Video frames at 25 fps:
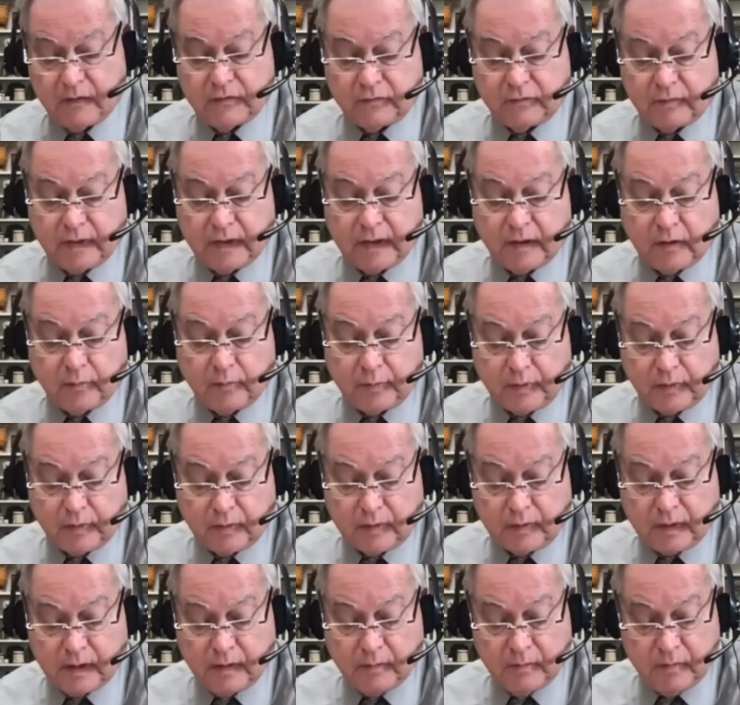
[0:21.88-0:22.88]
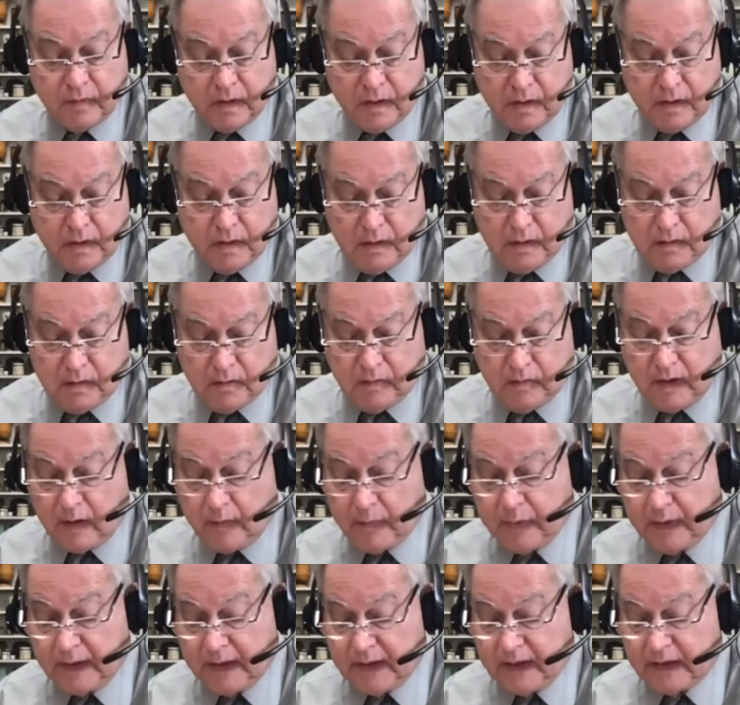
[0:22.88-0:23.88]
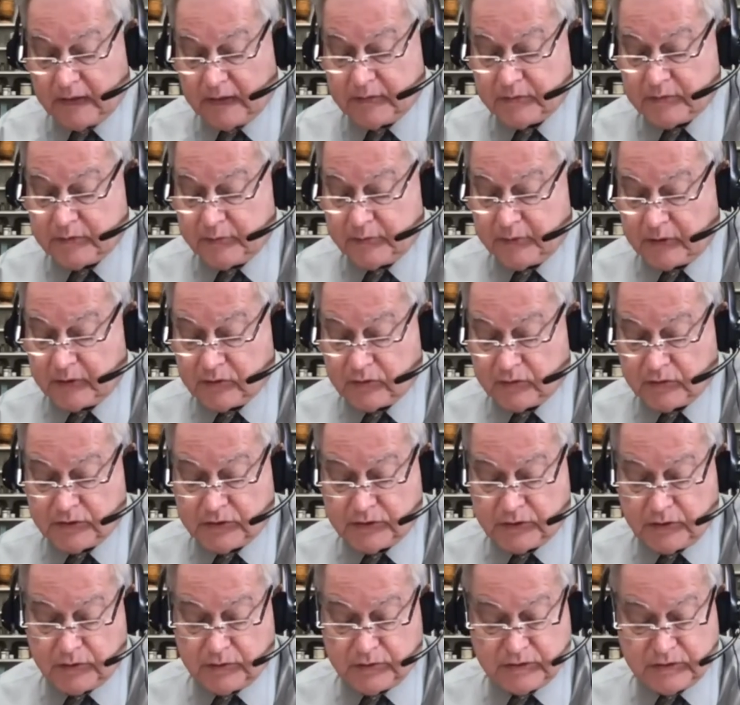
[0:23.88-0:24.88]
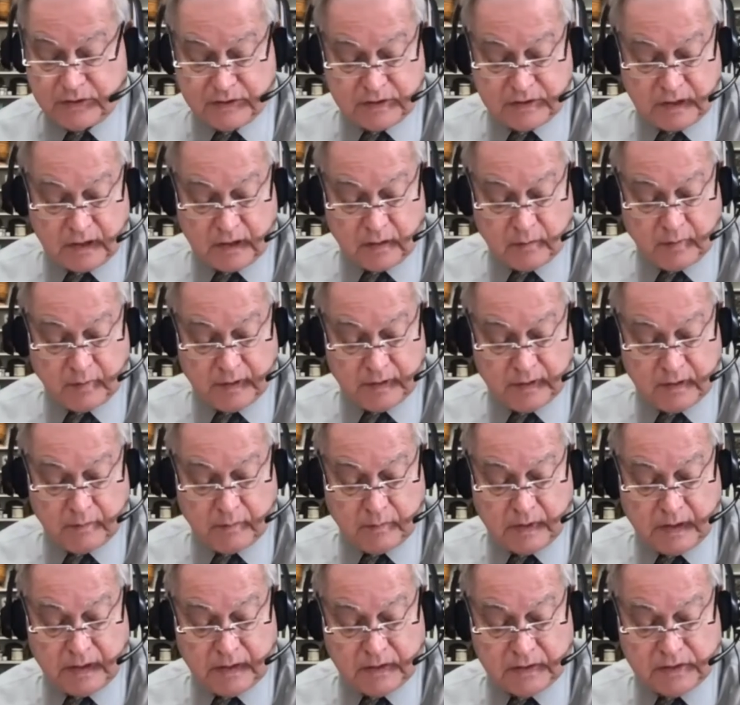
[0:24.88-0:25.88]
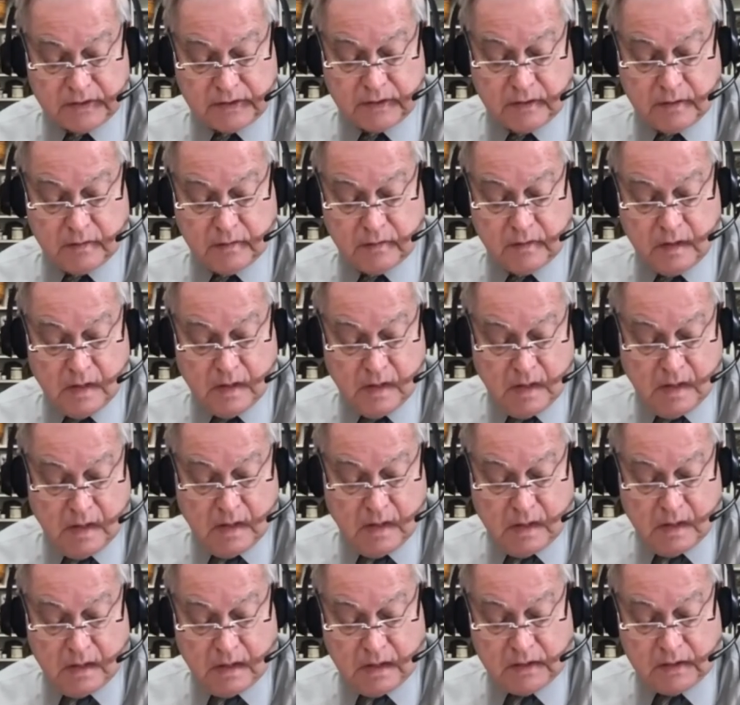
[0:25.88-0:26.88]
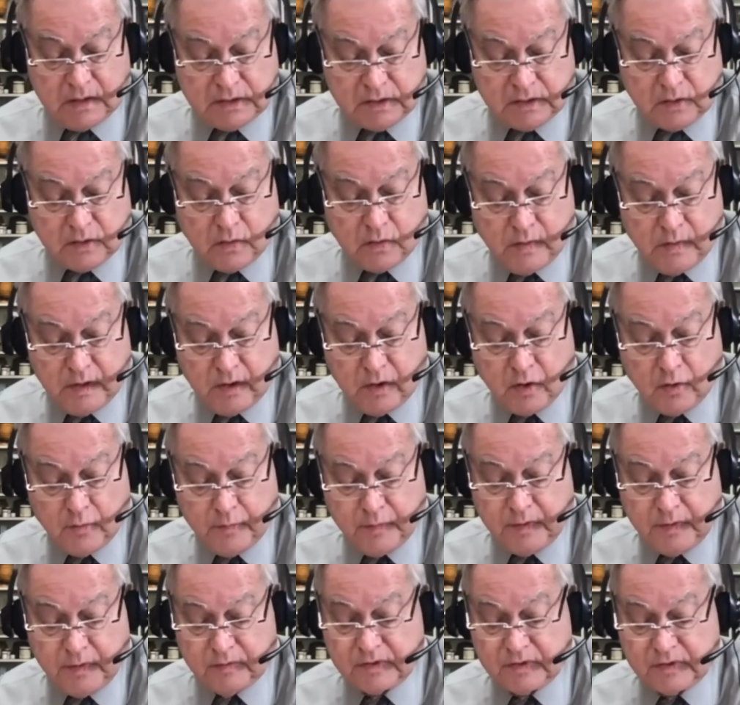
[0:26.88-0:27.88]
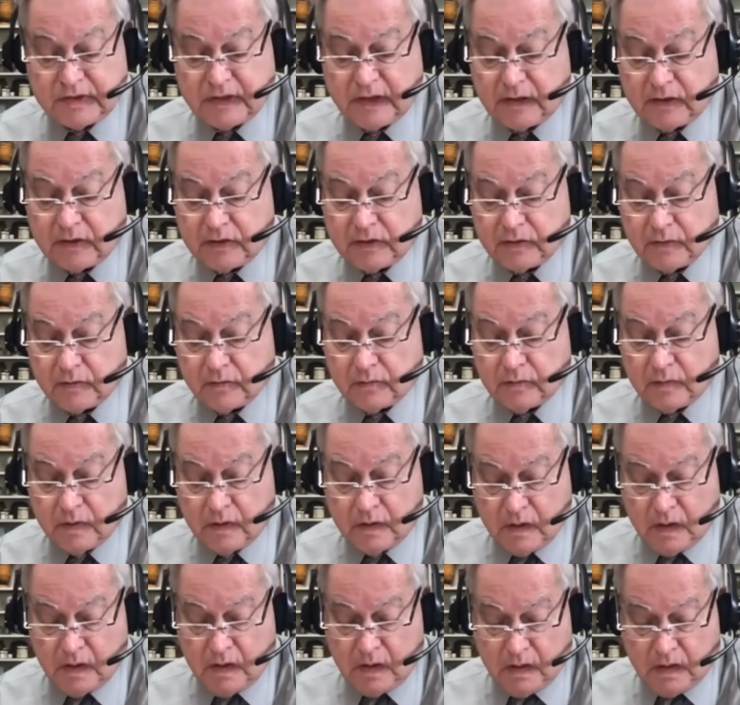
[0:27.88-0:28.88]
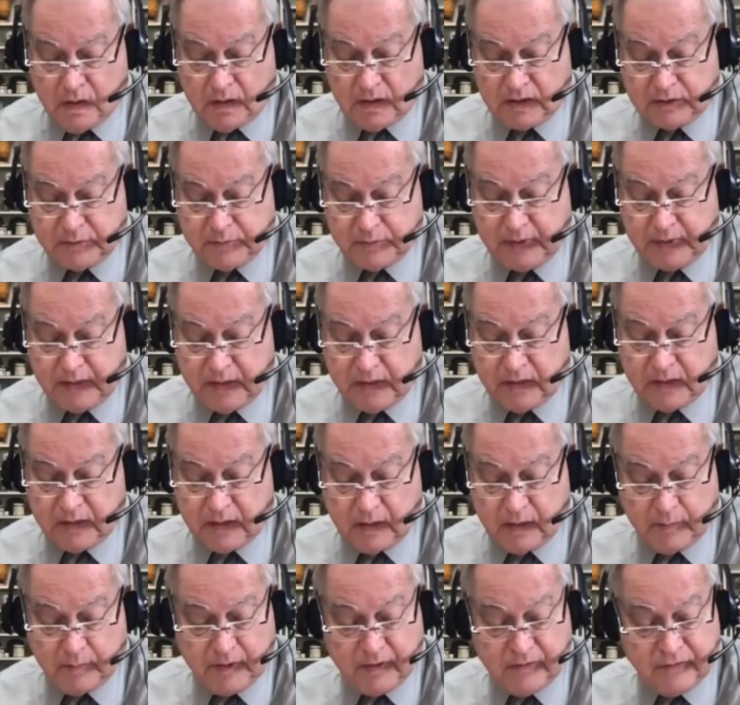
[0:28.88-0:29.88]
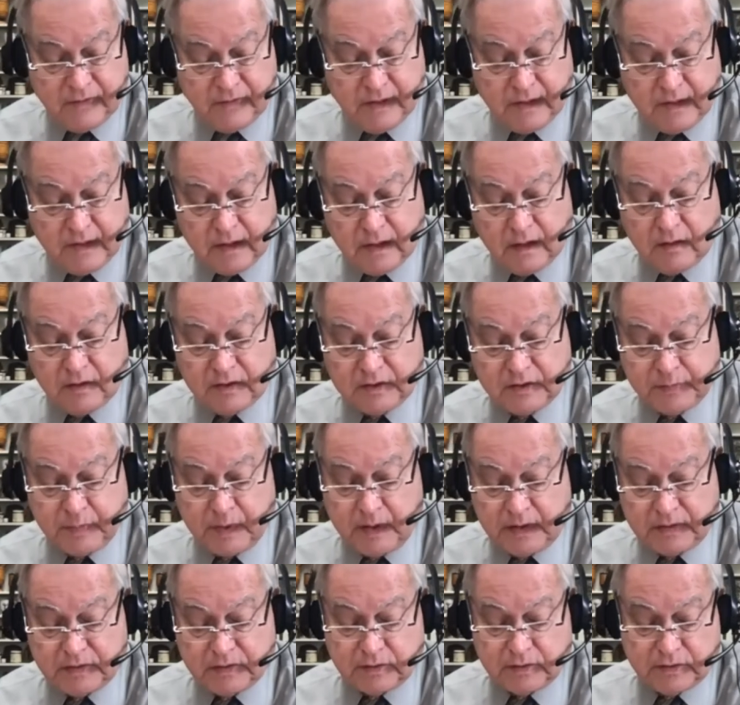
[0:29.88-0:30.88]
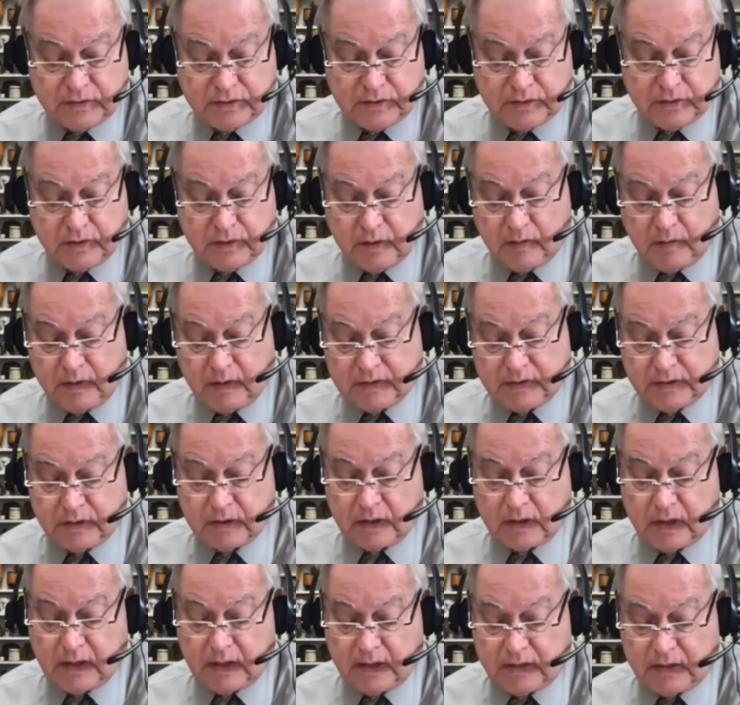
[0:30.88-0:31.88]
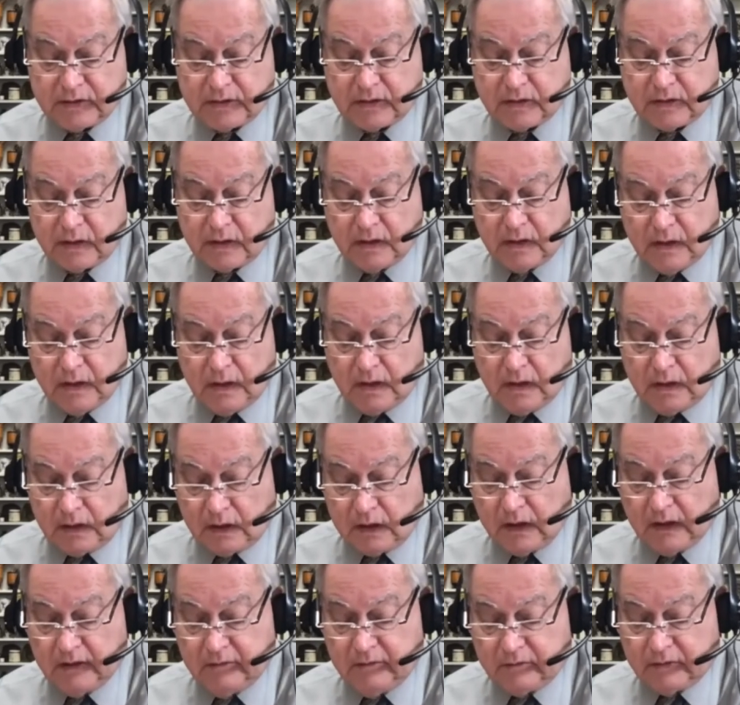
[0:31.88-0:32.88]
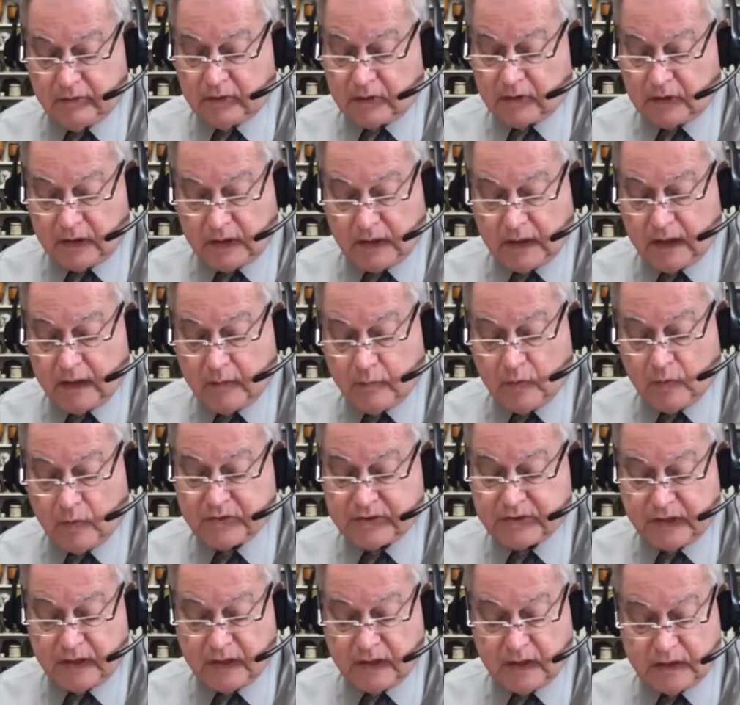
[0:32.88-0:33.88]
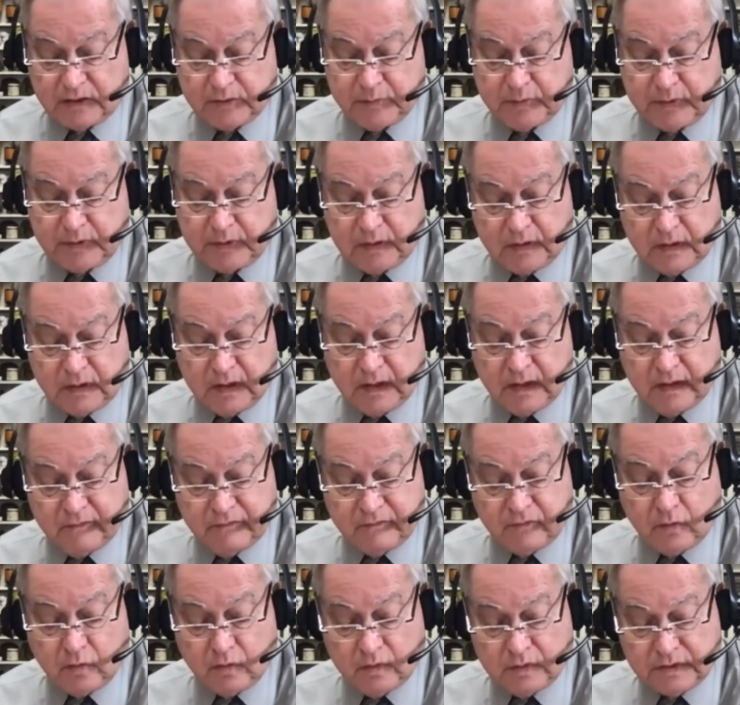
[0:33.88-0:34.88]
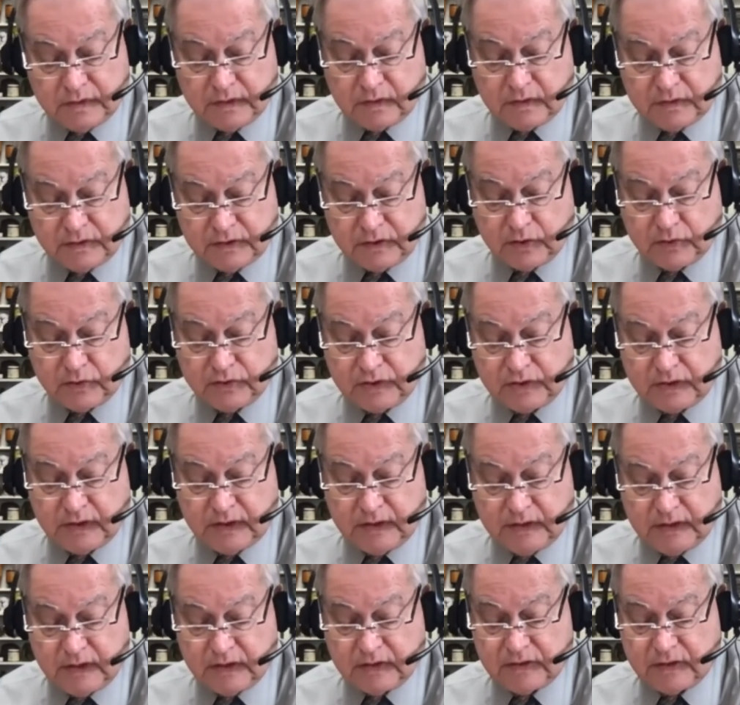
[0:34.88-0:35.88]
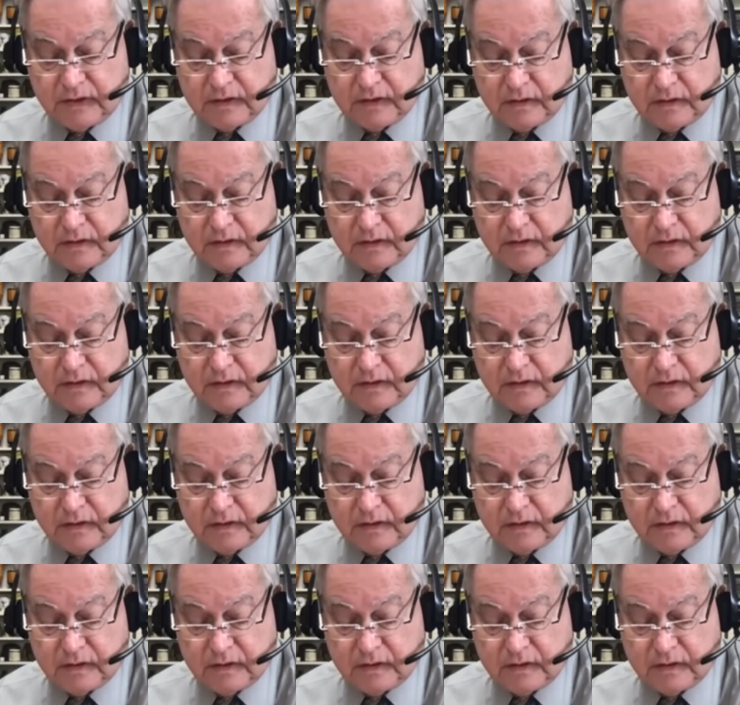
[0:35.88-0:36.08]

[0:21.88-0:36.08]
radio program. We are planning some special shows to celebrate the milestone, and so we hope you'll stay tuned. Let's begin today by thanking our sponsors, Studio Arts and Glass, Cleveland Clinic Mercy Hospital, and of course, our socially distant